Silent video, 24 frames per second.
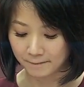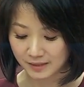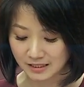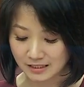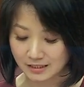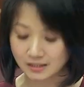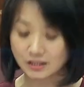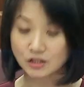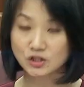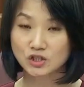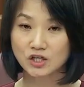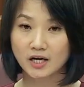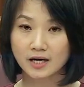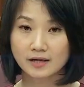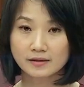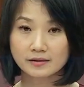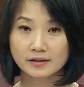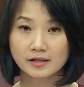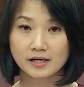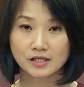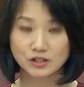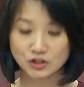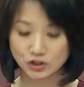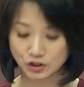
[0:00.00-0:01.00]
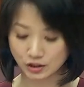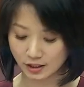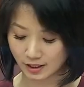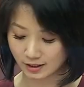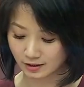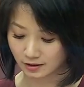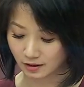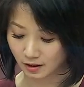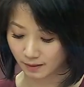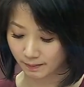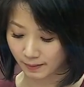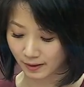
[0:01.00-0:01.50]
Minister Chan has
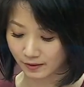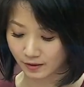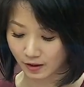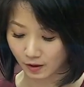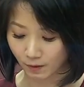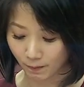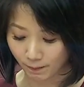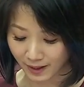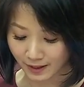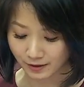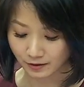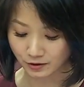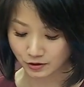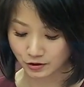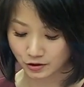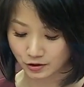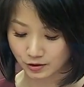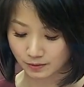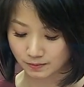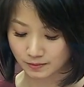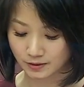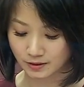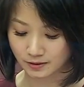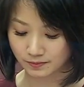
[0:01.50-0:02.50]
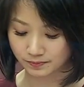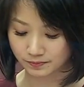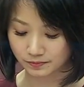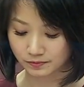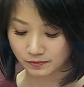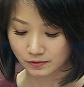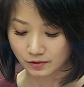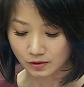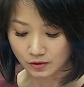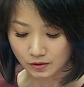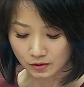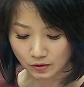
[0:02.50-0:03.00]
shared about our partnerships
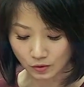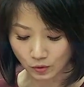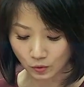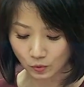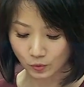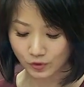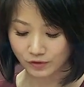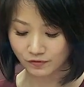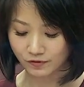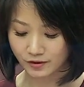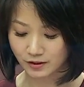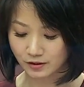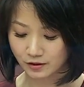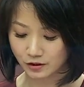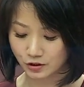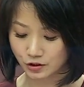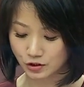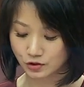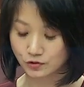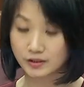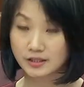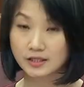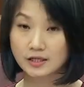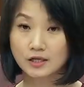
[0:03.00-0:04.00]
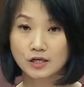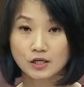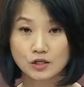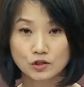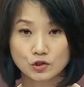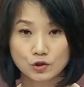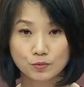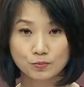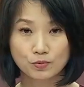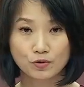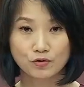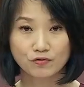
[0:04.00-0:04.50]
with industry
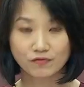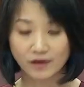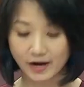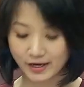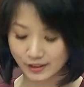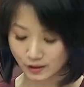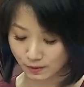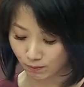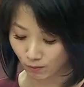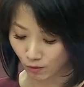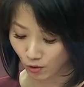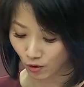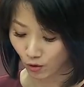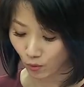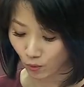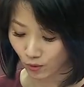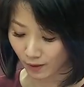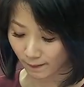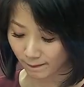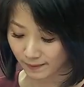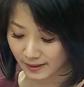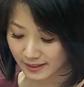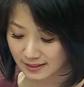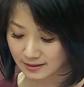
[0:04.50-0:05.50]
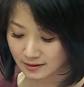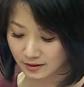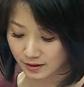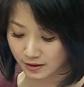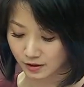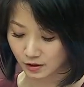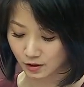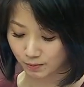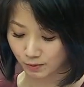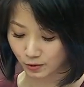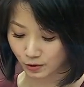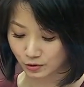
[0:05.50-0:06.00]
to provide more workplace
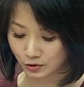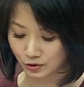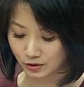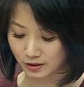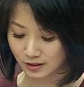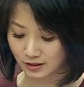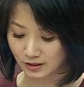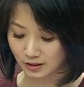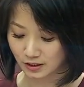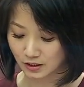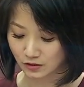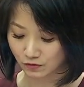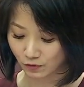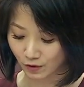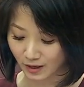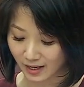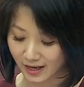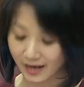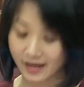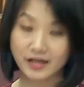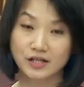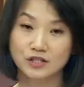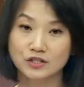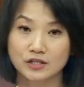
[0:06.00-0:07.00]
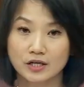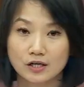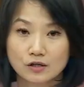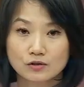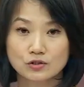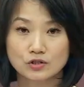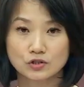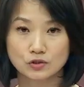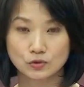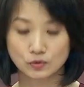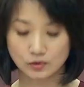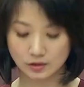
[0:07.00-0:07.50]
learning opportunities for
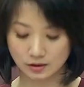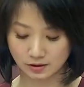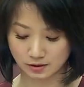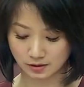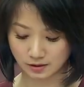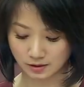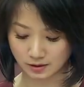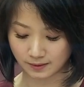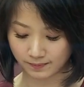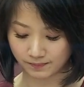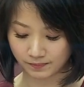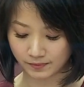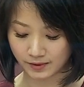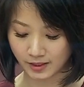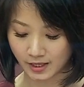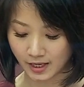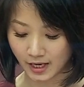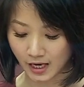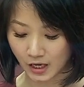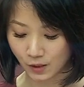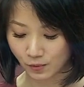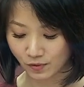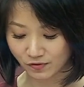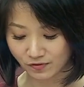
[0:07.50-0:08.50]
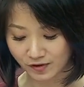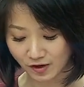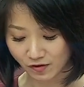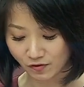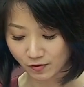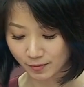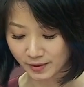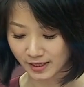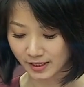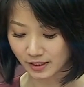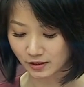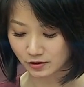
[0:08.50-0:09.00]
IHL students, and with
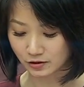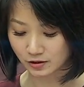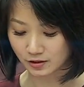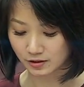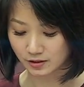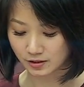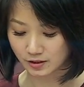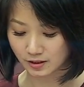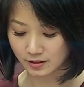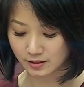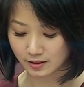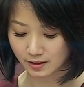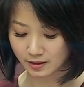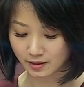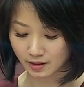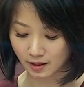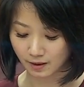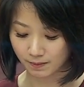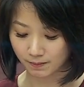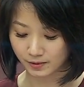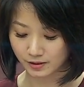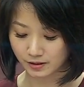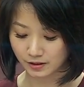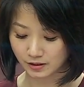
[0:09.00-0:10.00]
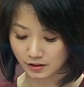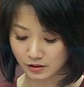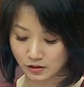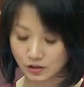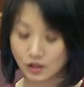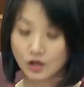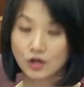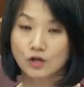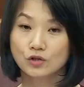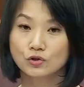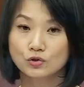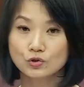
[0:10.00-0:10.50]
government agencies and companies
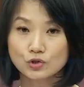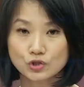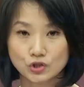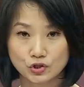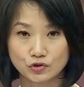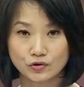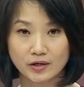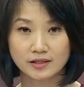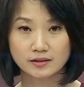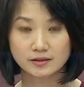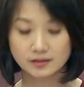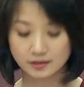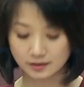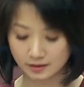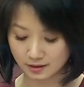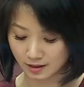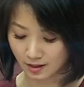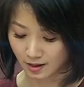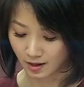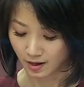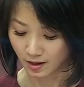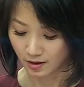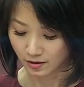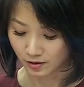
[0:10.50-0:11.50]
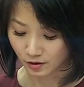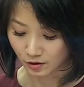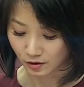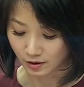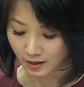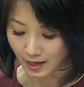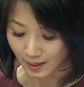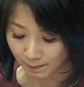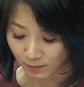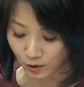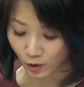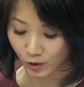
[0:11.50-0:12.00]
to strengthen the
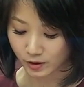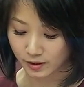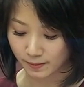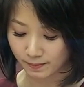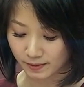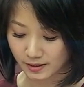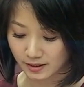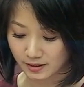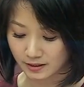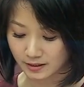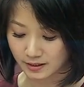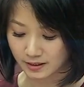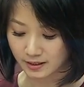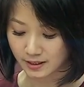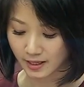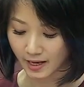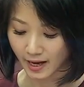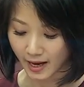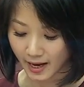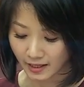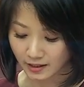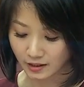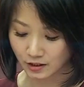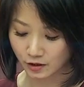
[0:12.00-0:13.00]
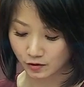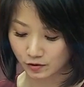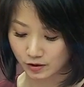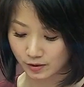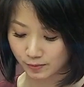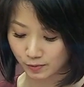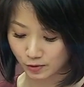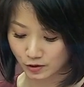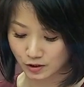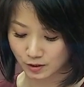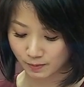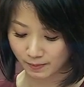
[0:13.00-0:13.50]
employability and
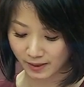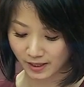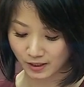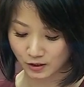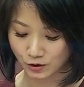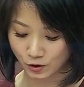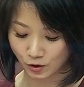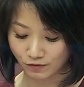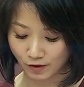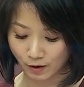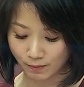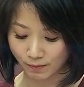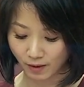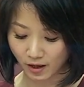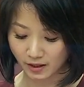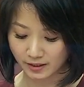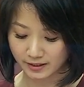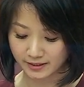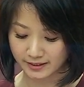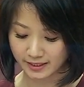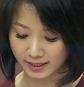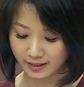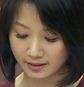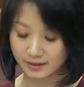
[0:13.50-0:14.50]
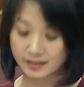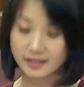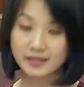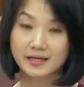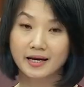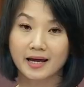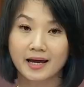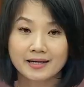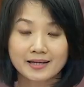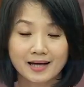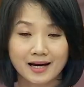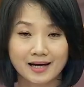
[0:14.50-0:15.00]
career prospects of our
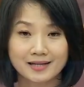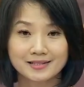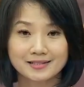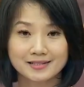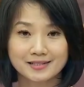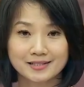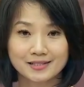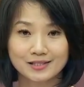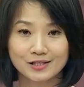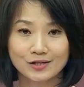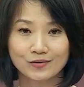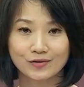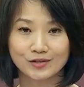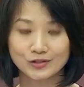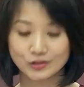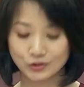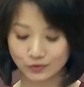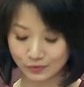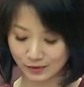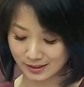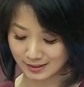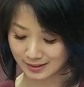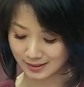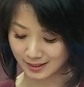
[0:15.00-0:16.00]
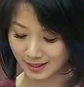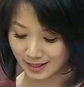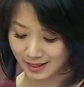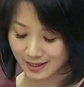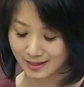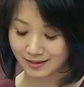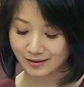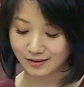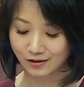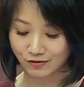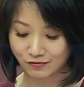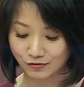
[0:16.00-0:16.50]
polytechnic and ITE graduates
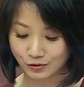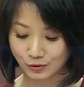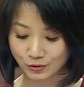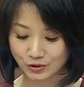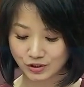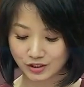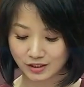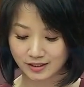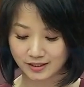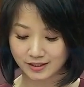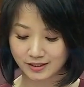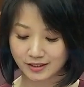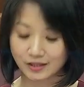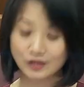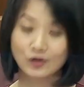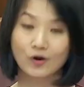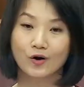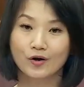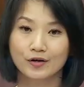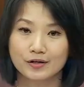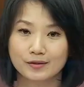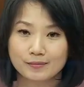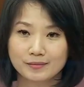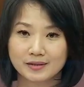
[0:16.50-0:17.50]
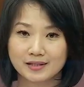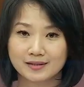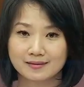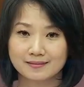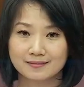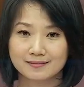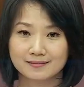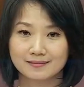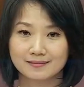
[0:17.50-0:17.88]
in the future economy.